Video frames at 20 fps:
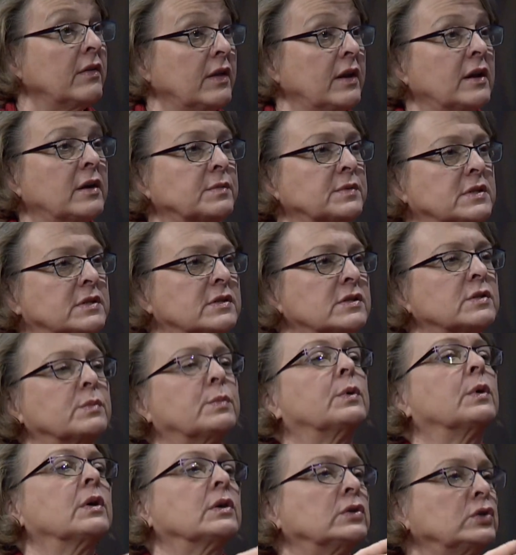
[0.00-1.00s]
that helps to
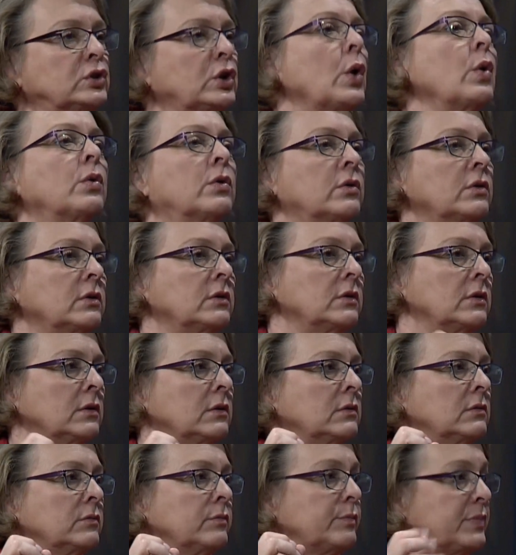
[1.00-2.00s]
support
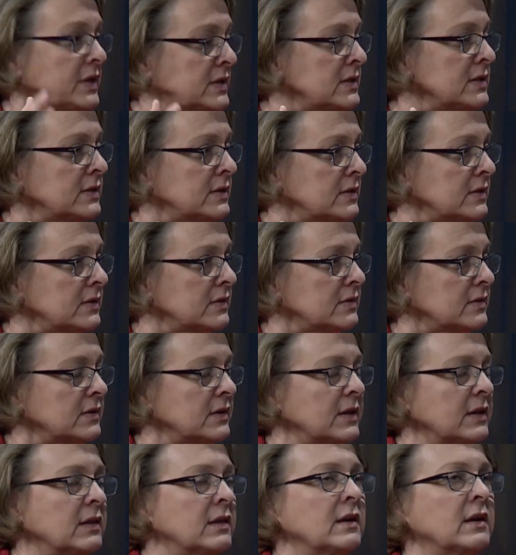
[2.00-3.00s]
local businesses.
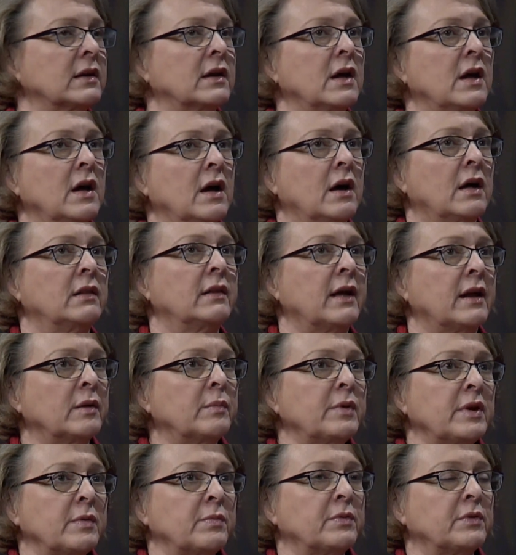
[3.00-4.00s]
And I think a lot
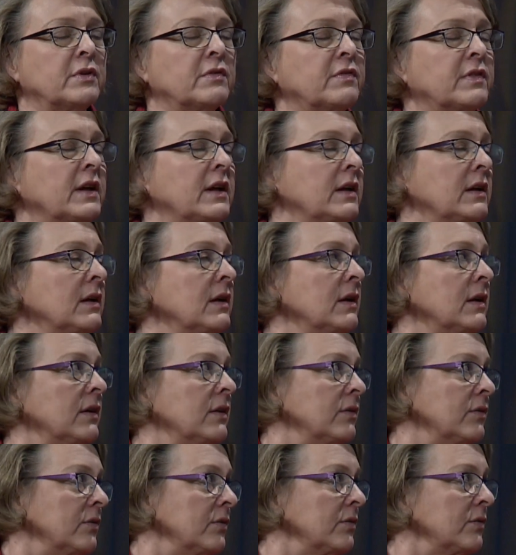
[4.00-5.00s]
of people, if they
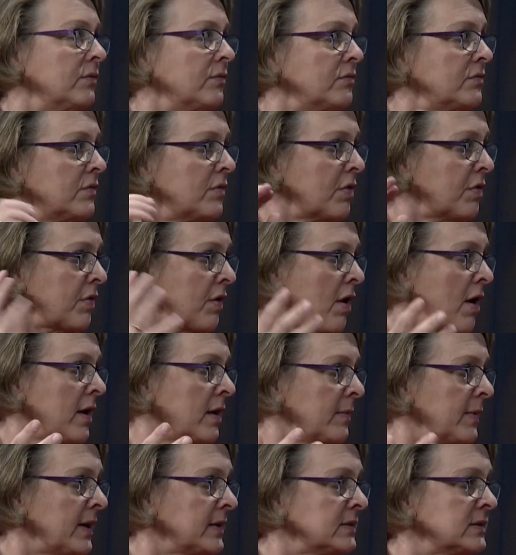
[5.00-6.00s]
thought
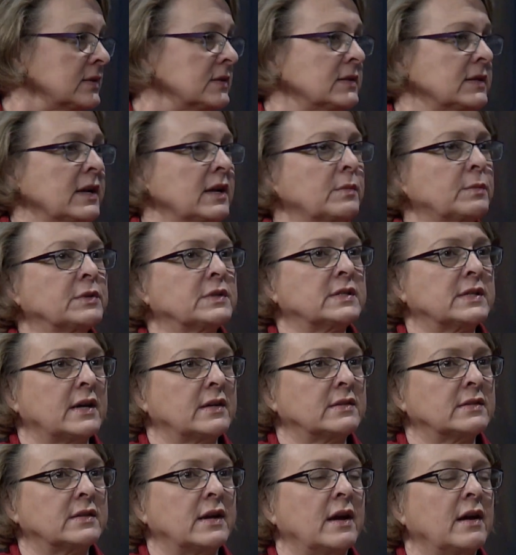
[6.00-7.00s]
about sustainable
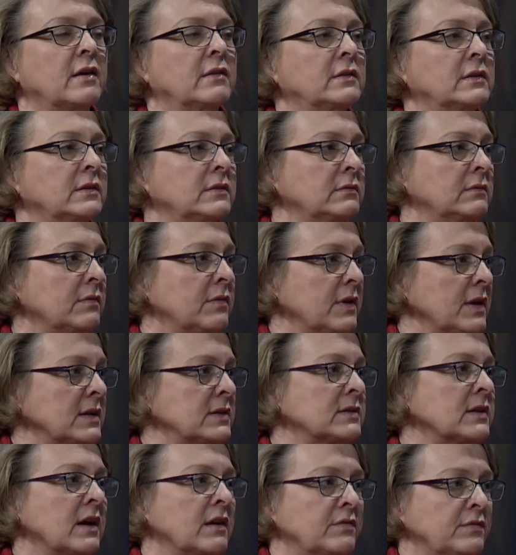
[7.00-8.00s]
South Sound and
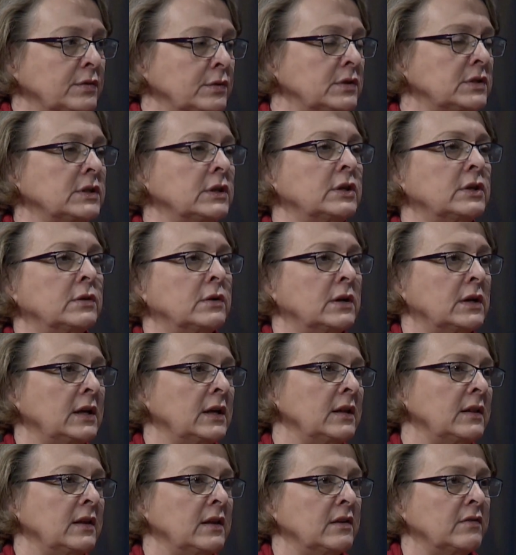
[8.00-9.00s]
things like food
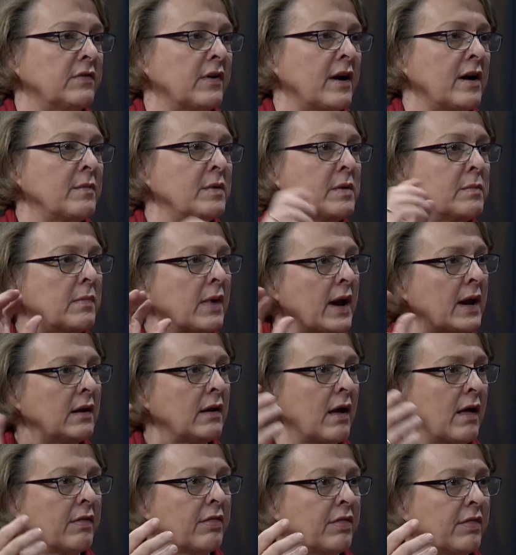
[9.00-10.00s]
security and the environment, might
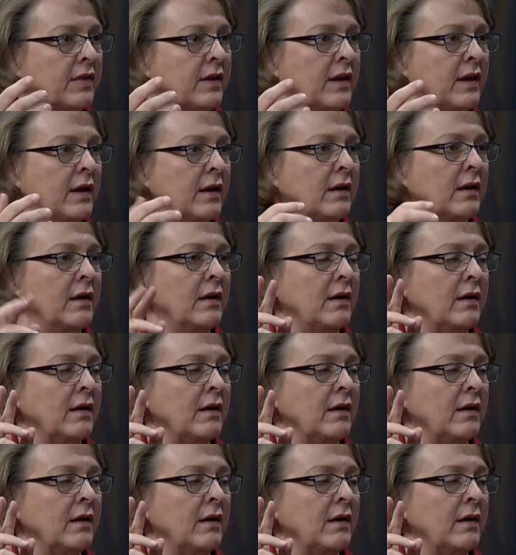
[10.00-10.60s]
not think